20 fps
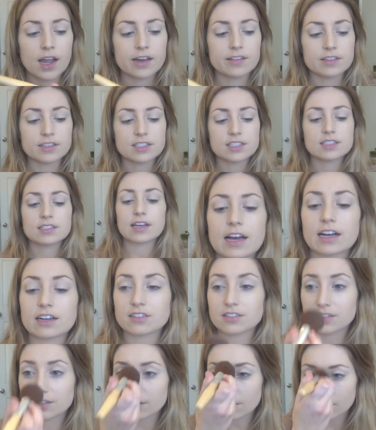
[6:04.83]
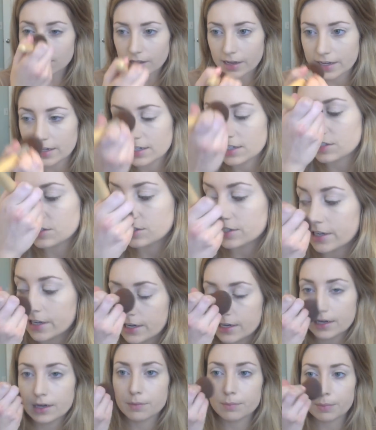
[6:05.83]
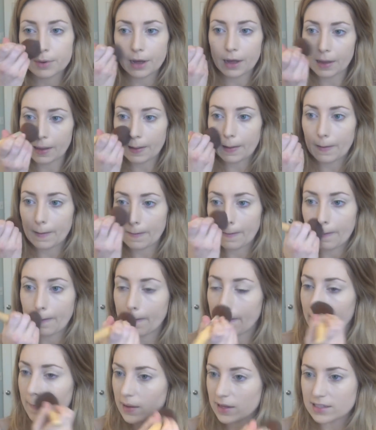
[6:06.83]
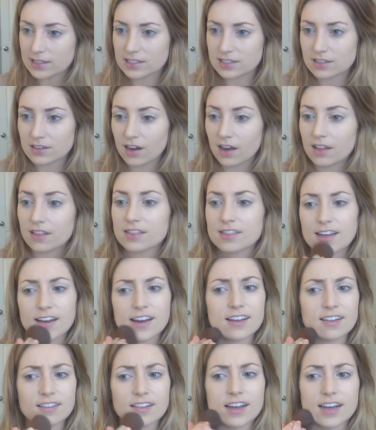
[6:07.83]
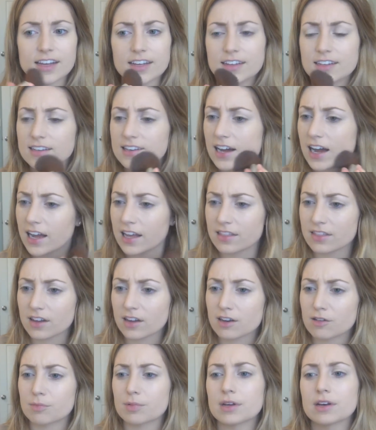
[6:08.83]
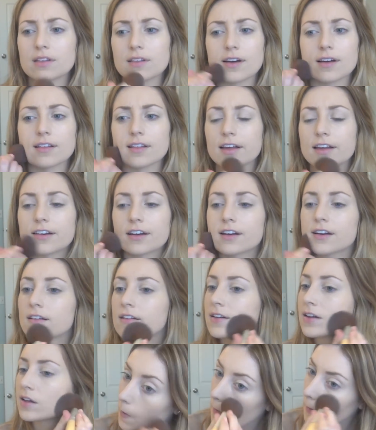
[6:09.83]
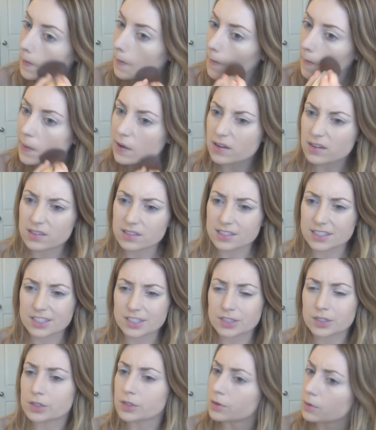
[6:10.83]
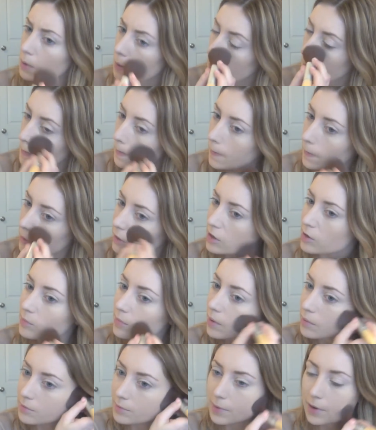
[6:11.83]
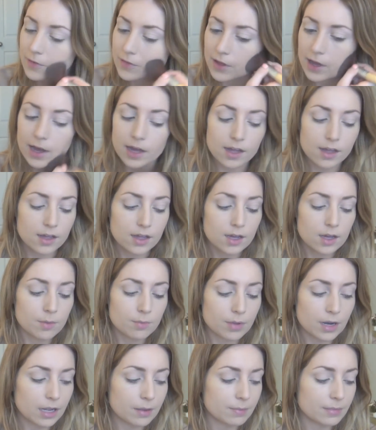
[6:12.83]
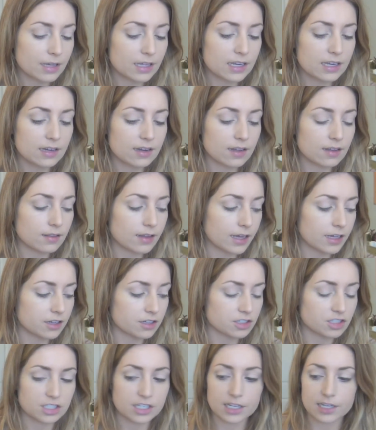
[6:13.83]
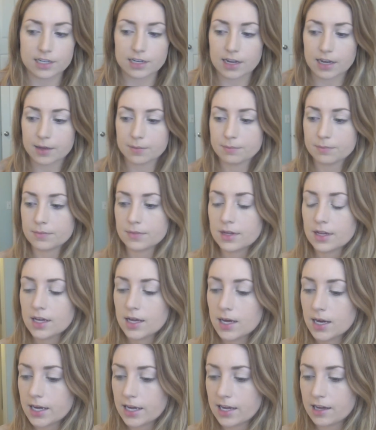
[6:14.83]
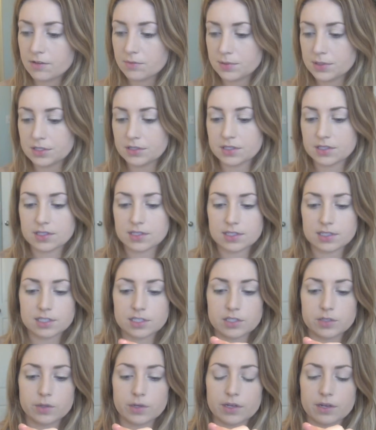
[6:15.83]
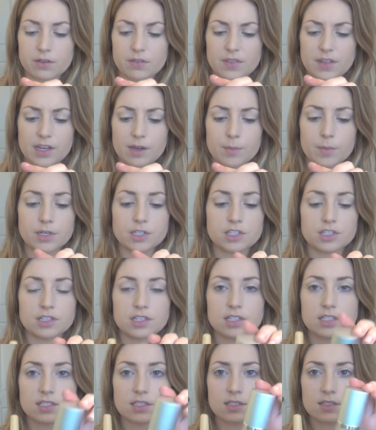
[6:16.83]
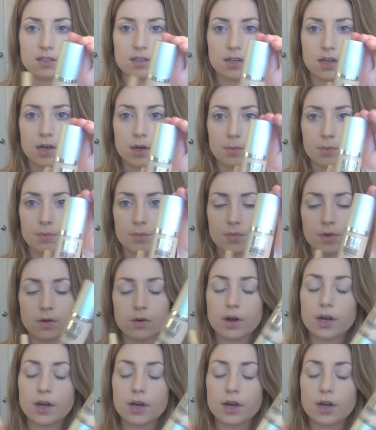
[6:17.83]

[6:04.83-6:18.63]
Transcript: And this is actually the lightest shade, but it's not that light. I thought it'd be a lot lighter, so a little bummed about that. But I'm getting a lighter shade. I have been using this too. I don't think I mentioned this. I